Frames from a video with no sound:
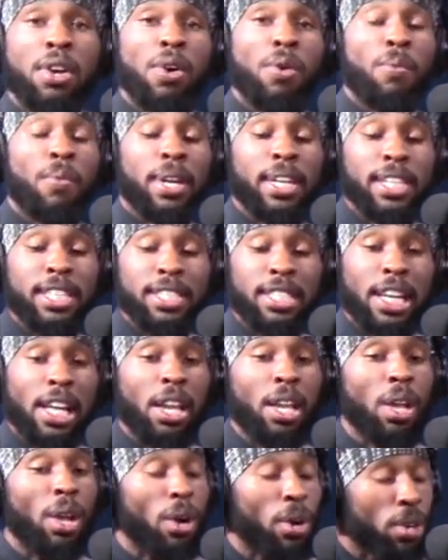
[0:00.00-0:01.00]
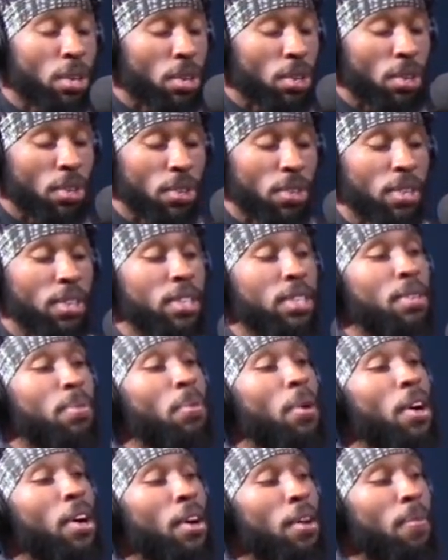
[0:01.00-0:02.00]
when it comes to that local
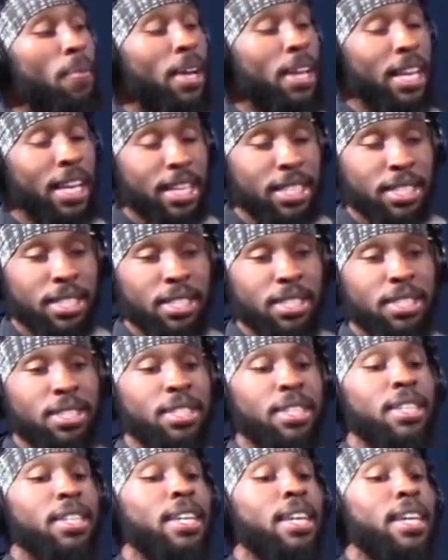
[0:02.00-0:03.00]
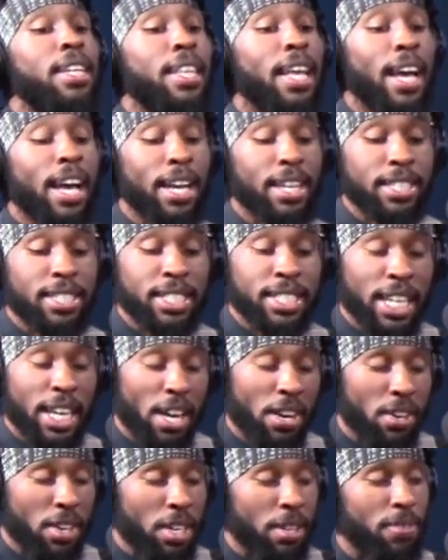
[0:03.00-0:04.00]
elections, that
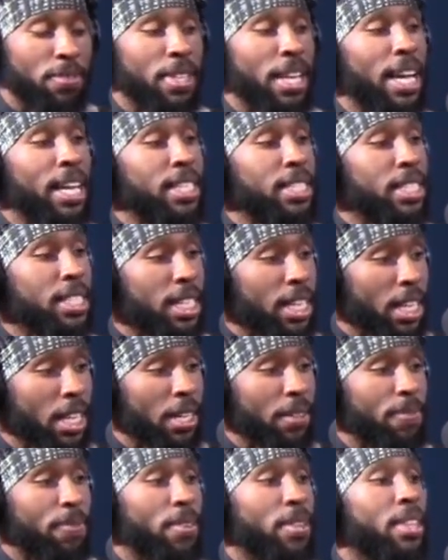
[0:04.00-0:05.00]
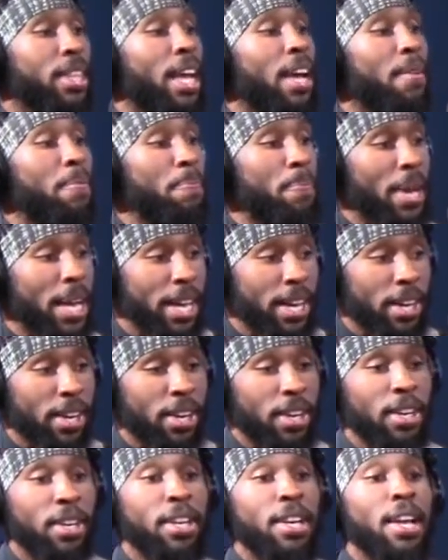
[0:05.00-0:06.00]
sheriff, that chief, that
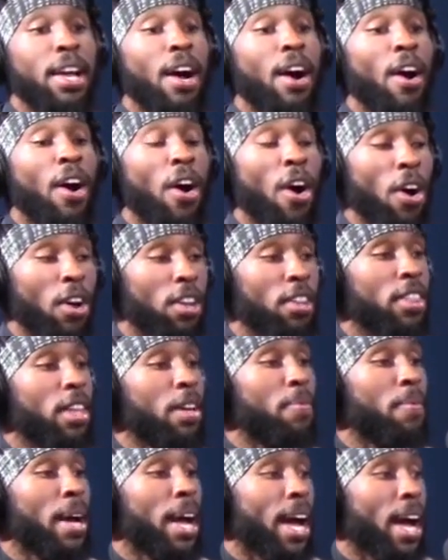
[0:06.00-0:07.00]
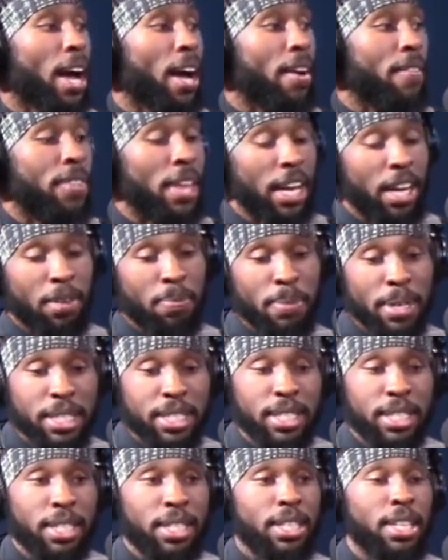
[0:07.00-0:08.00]
mayor, all of them have that
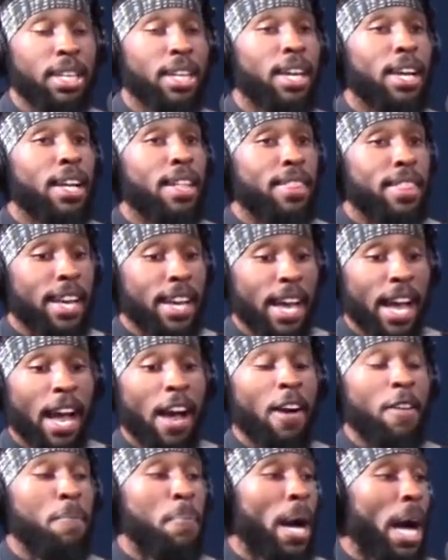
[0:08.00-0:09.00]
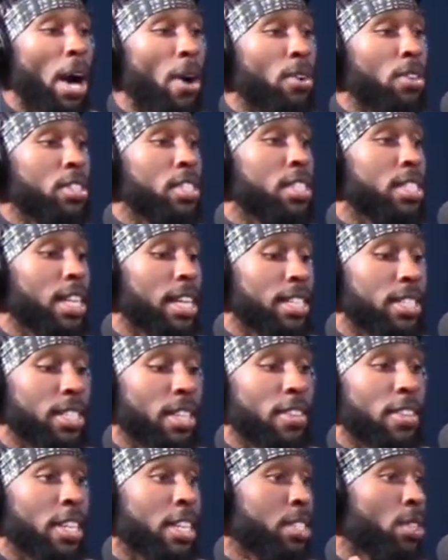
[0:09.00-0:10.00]
commission. They have powers to change
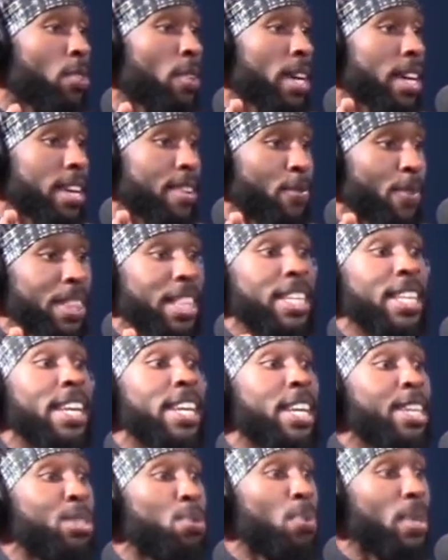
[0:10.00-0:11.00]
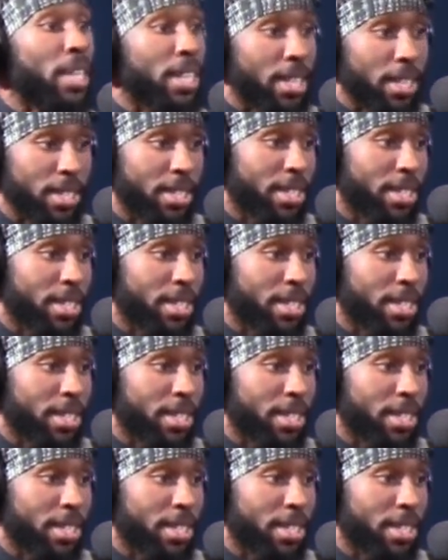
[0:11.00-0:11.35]
something that's going to hit within the next week.